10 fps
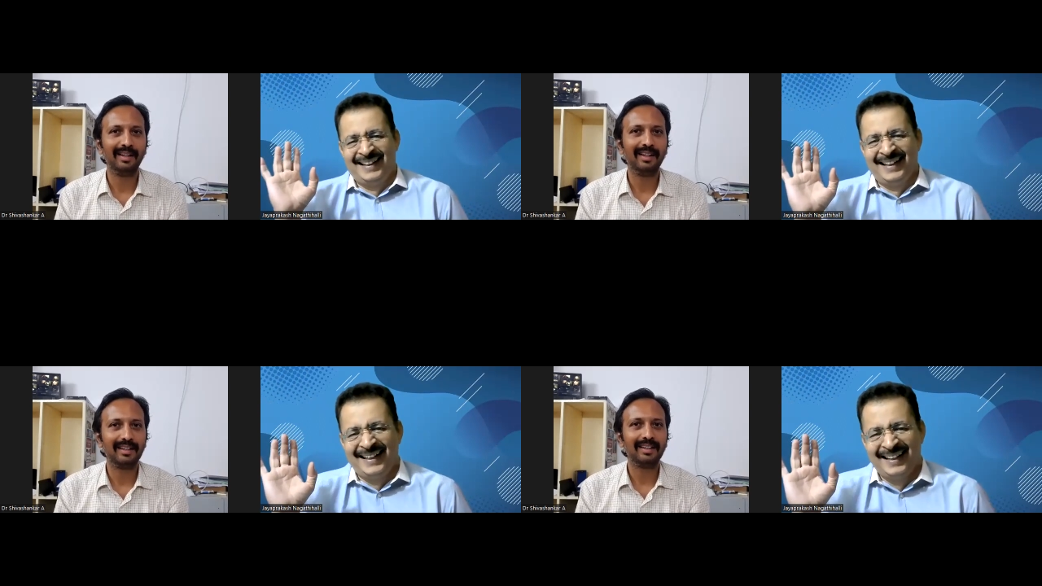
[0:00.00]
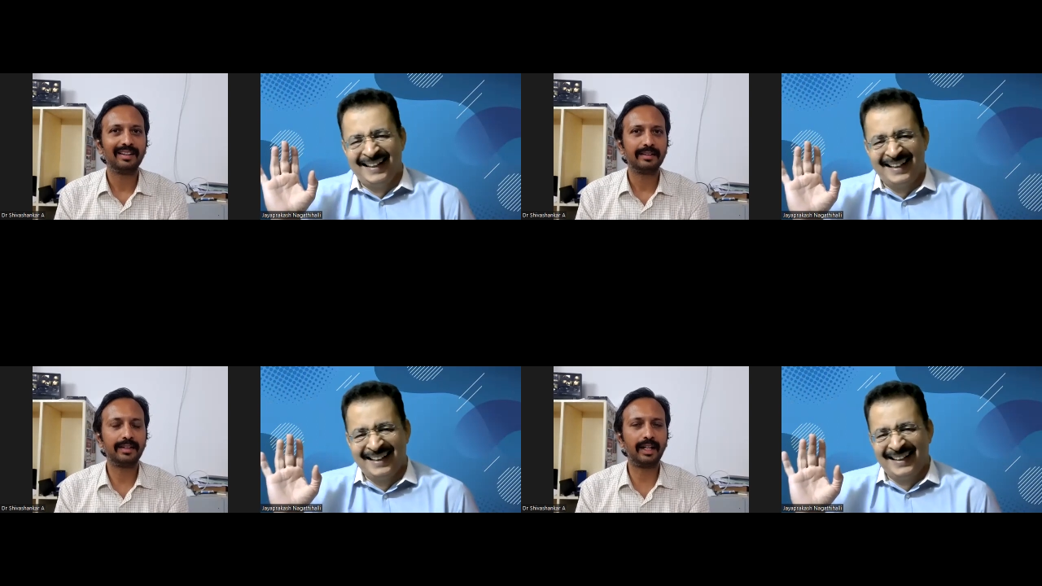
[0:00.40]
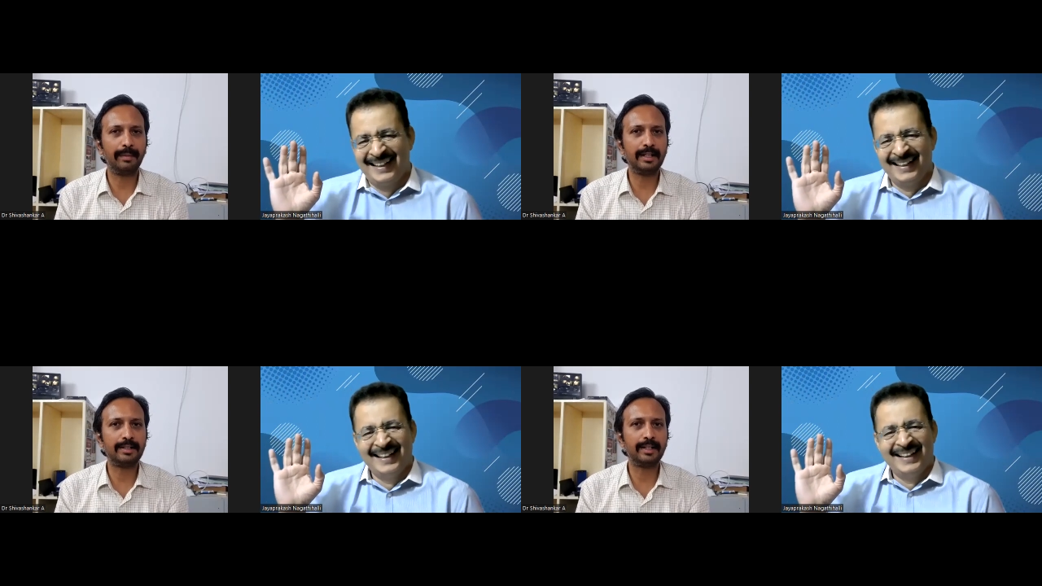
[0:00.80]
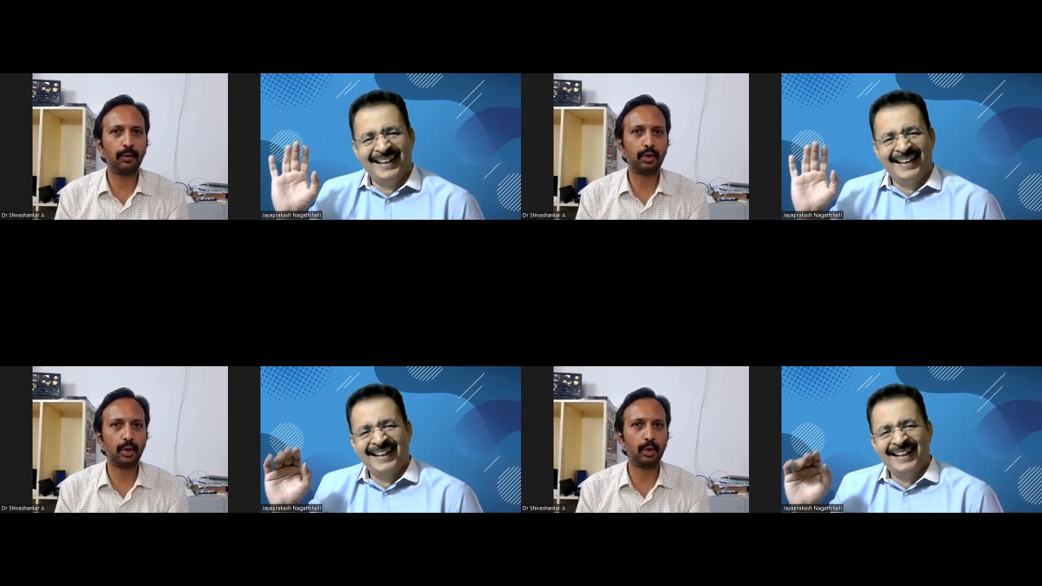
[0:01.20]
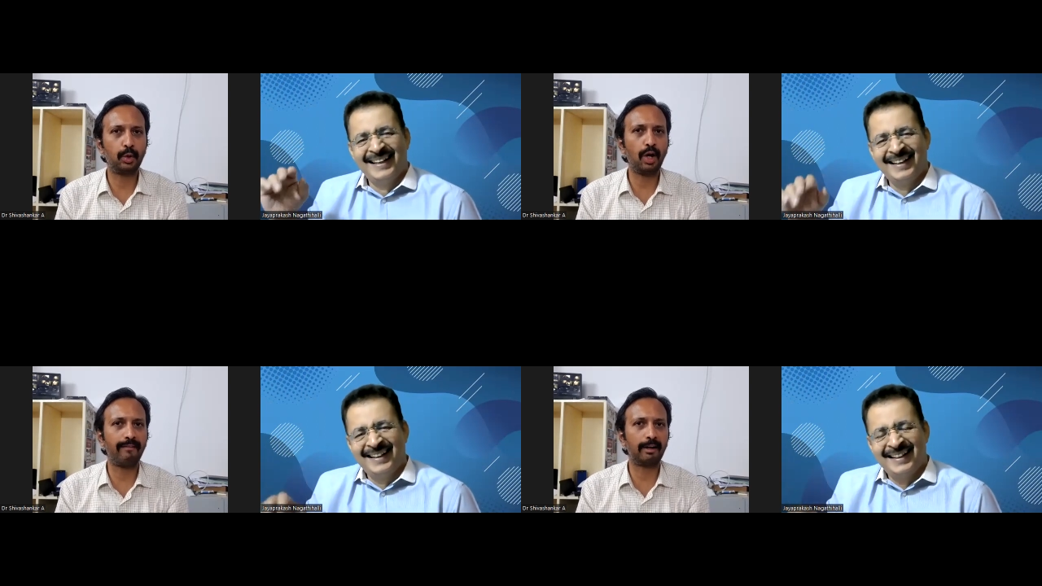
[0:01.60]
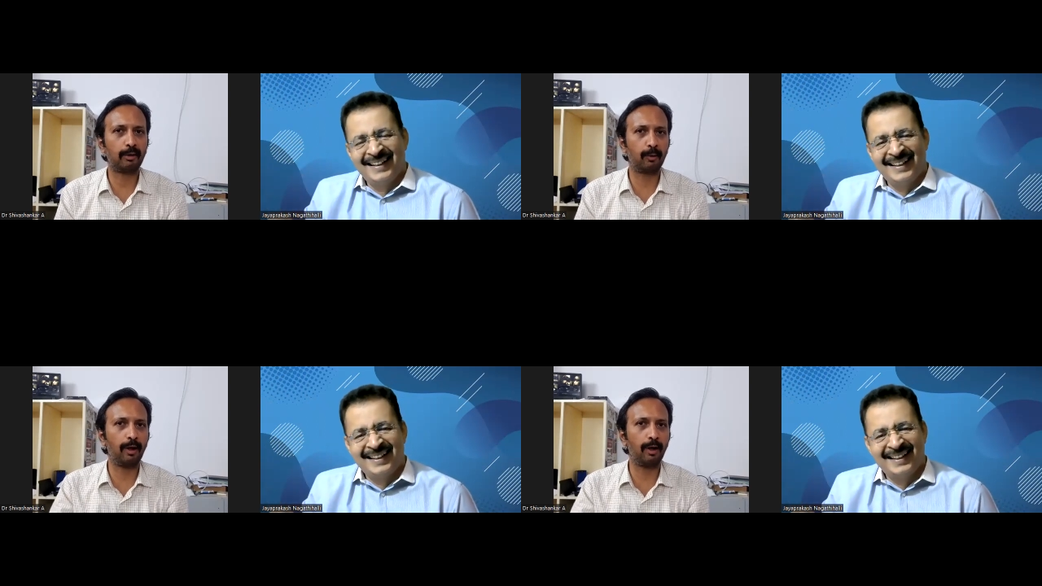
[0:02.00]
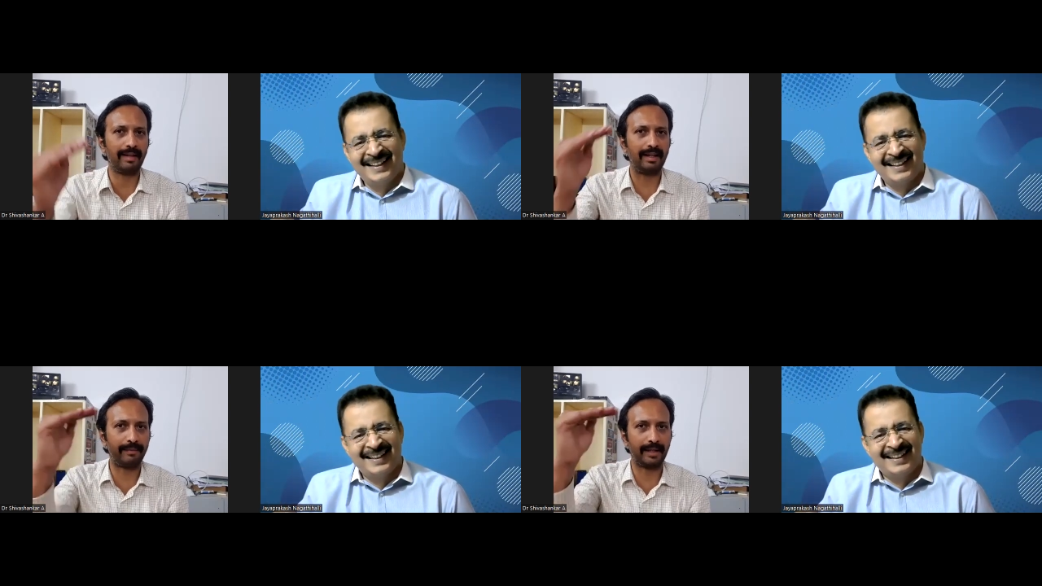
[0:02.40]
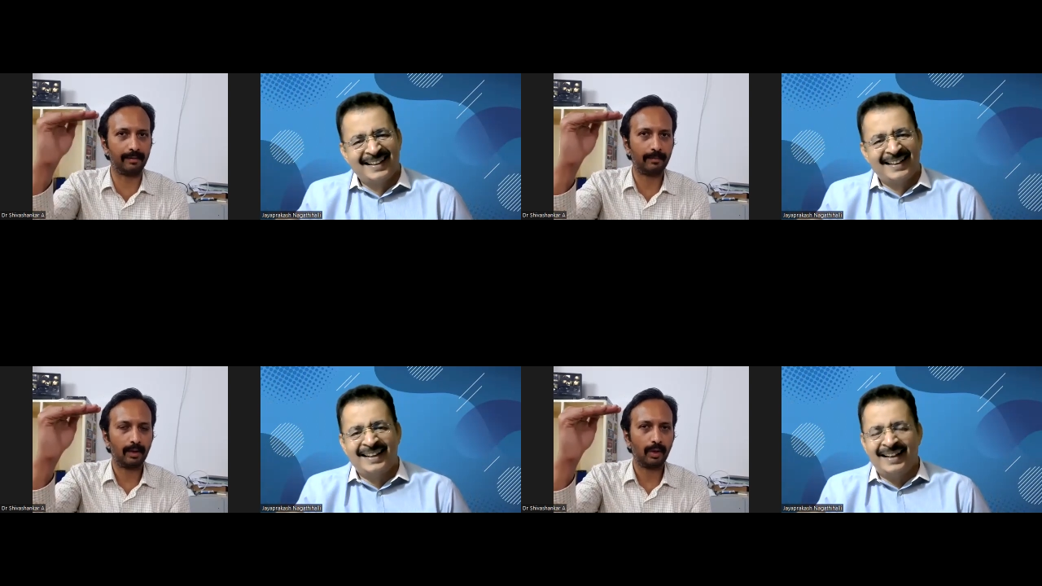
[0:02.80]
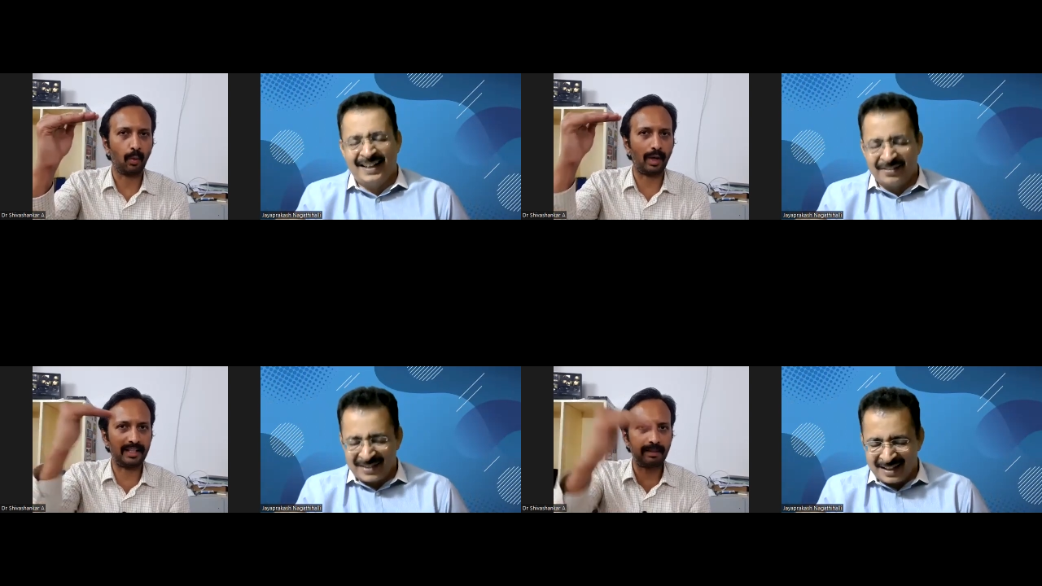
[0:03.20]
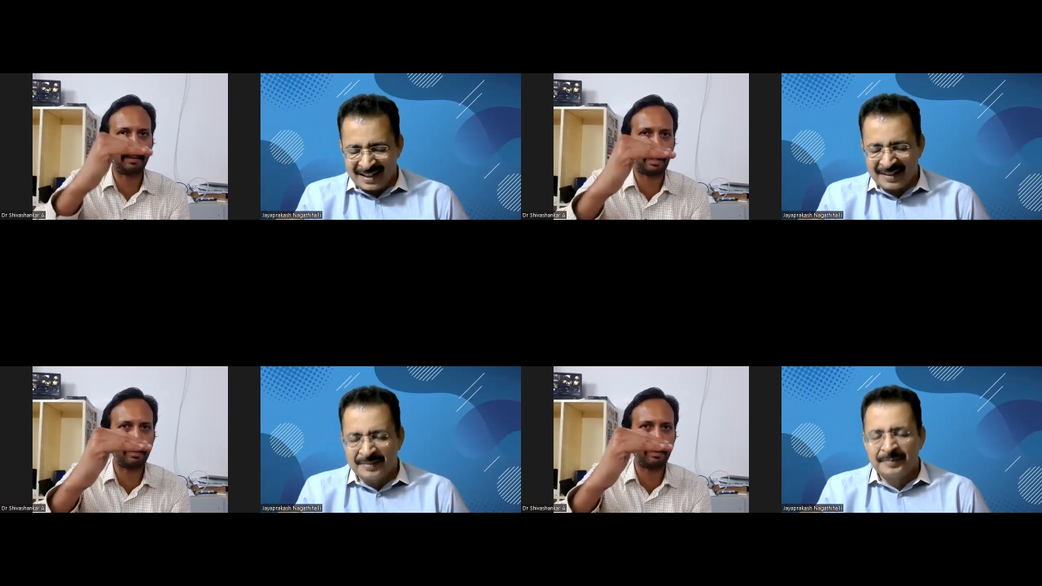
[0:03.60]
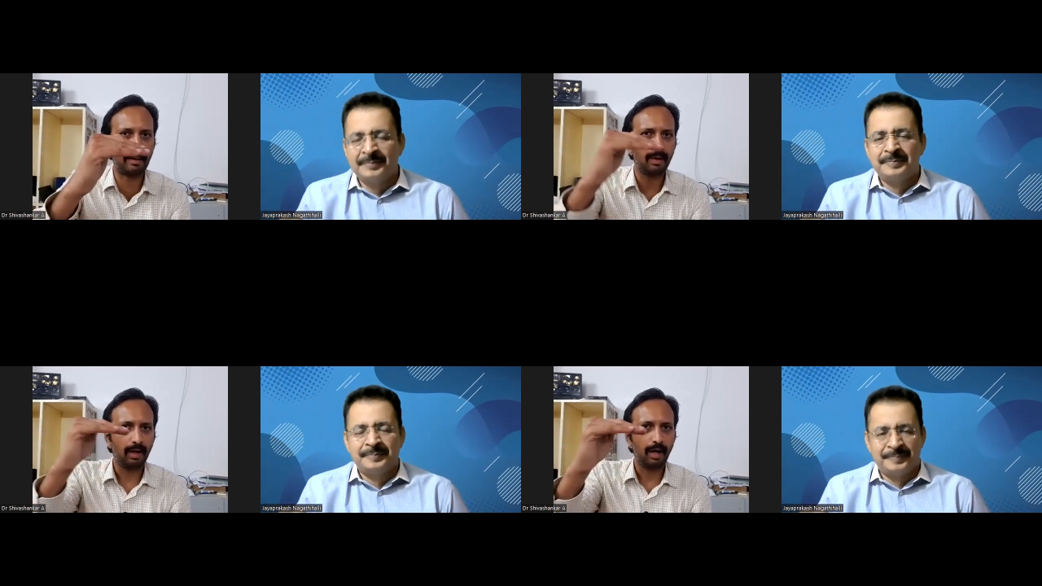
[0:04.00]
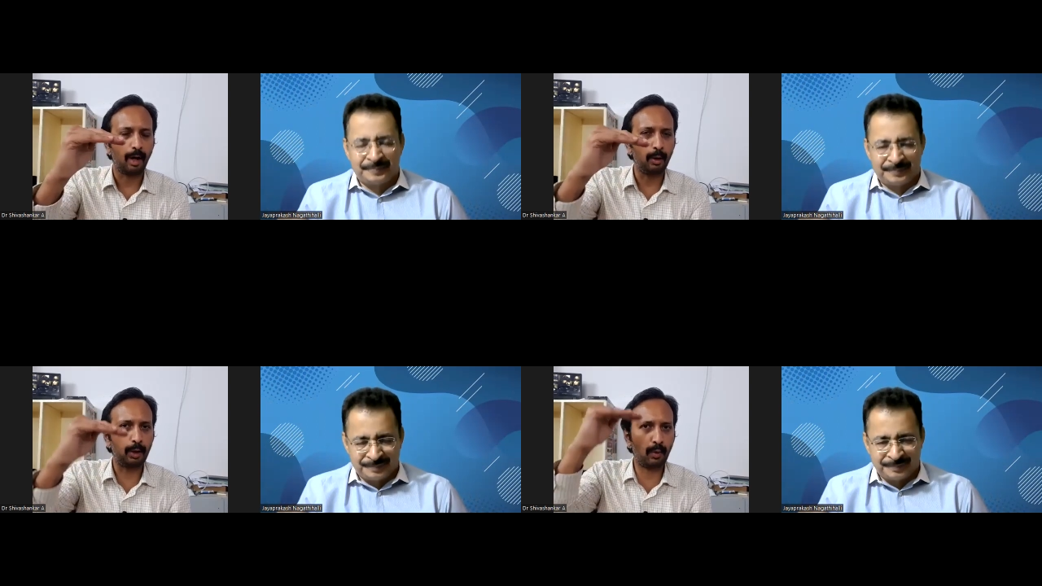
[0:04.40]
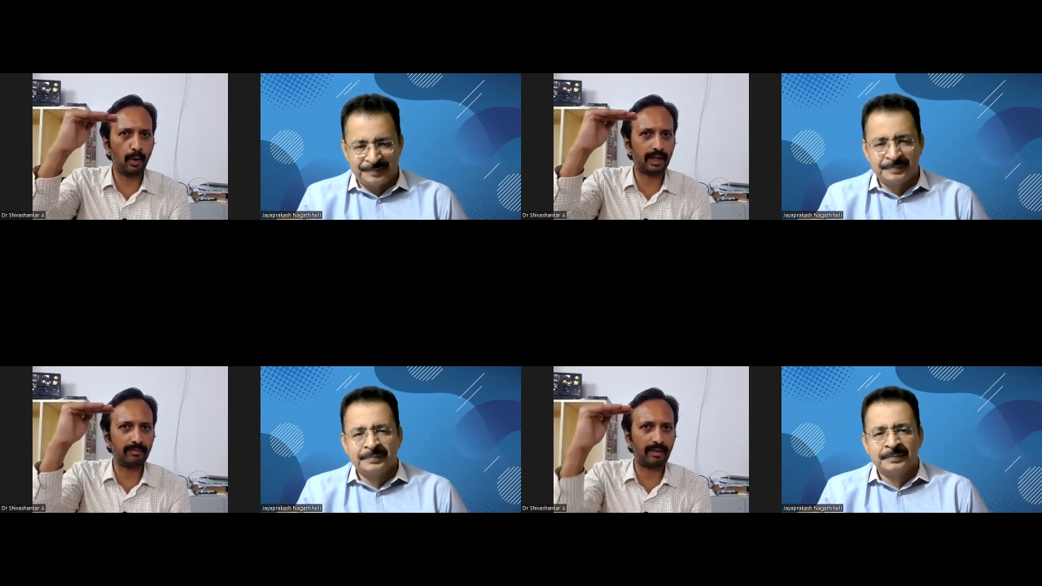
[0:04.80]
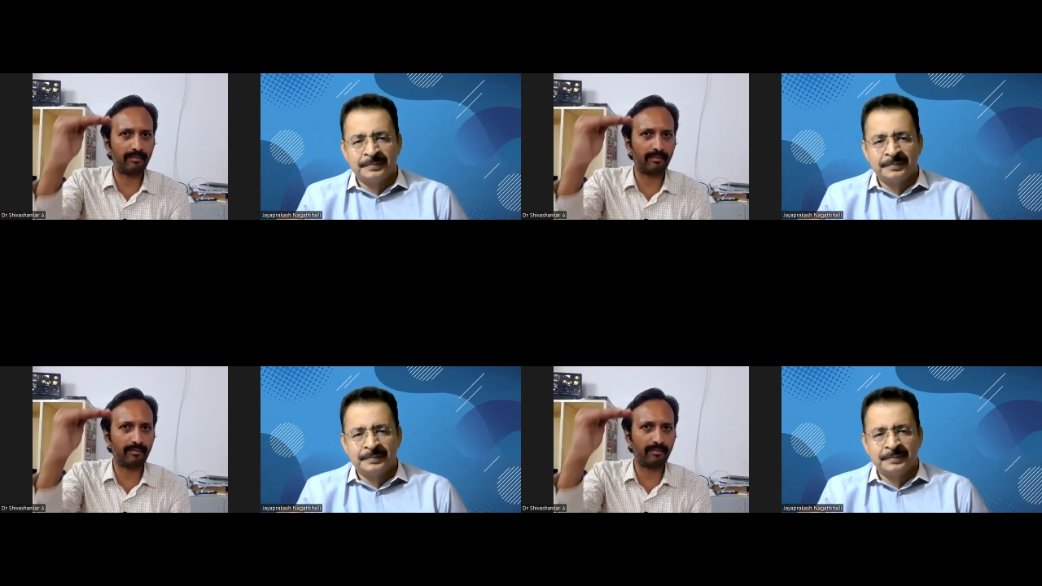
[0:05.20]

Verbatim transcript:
Speaker 1: But, minister, we should know our goal very well What Definitely. is the problem how to overcome the